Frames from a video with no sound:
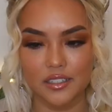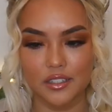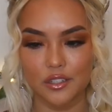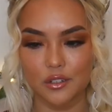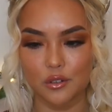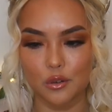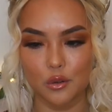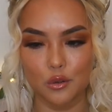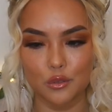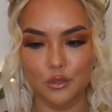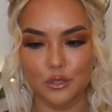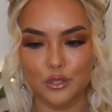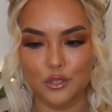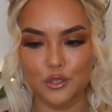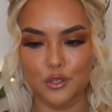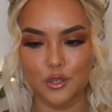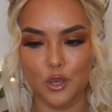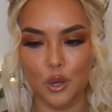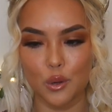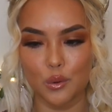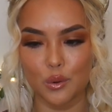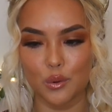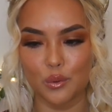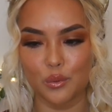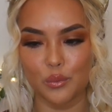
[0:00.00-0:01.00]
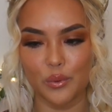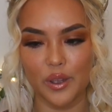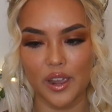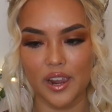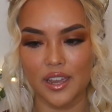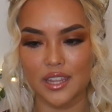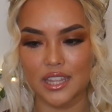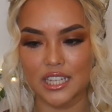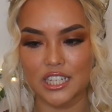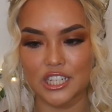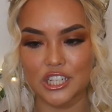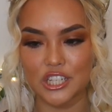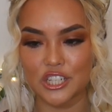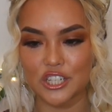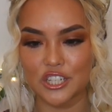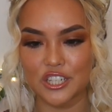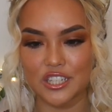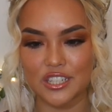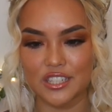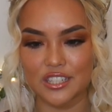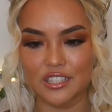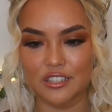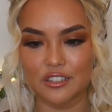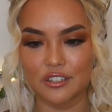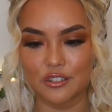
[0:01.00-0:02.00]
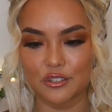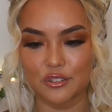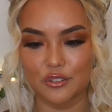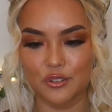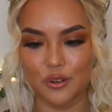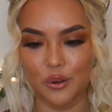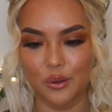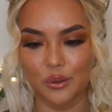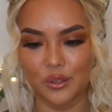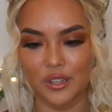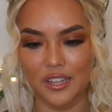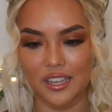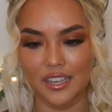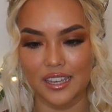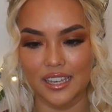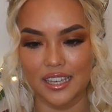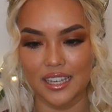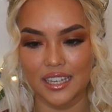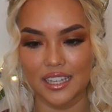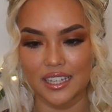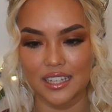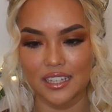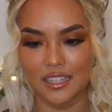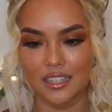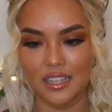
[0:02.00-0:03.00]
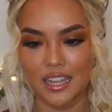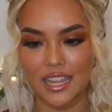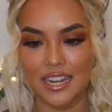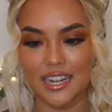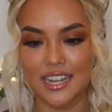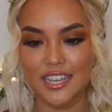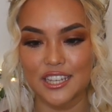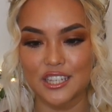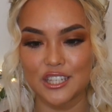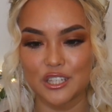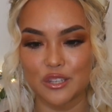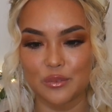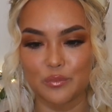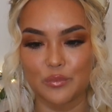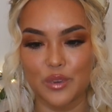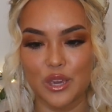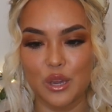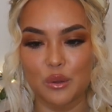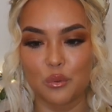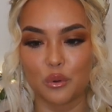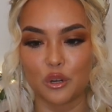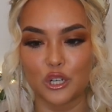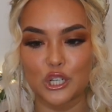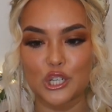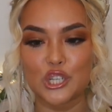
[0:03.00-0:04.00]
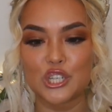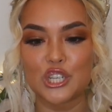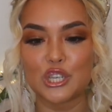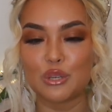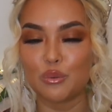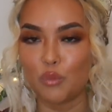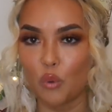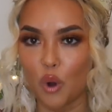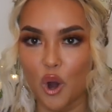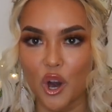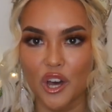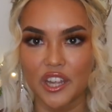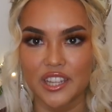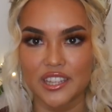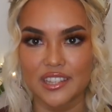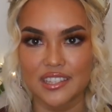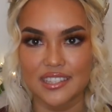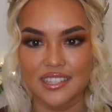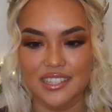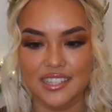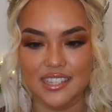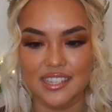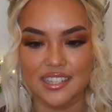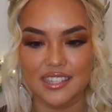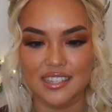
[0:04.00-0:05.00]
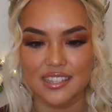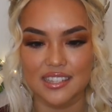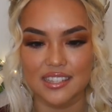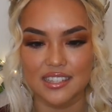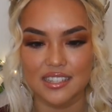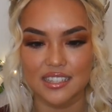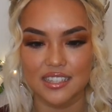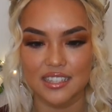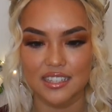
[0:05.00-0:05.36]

They're all so aware that she's controlling it. It needs to be what she wants.